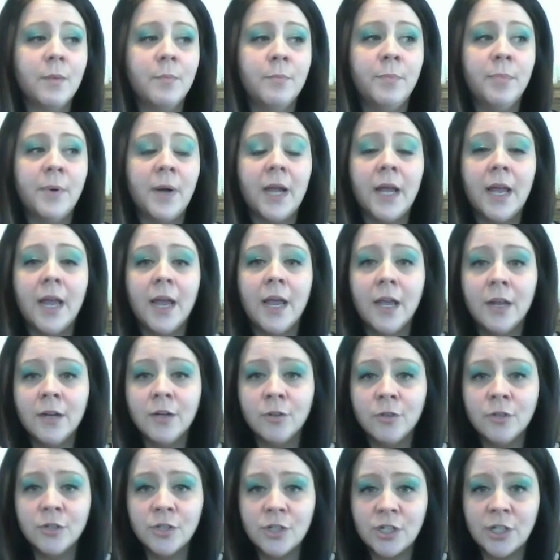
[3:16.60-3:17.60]
But
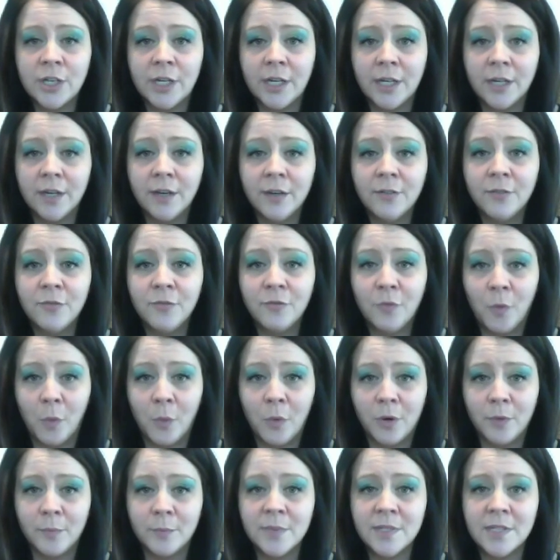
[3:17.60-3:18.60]
energy
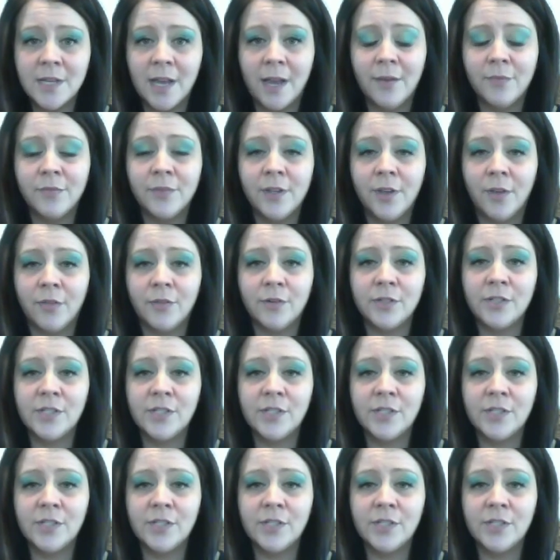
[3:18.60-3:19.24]
forms on the other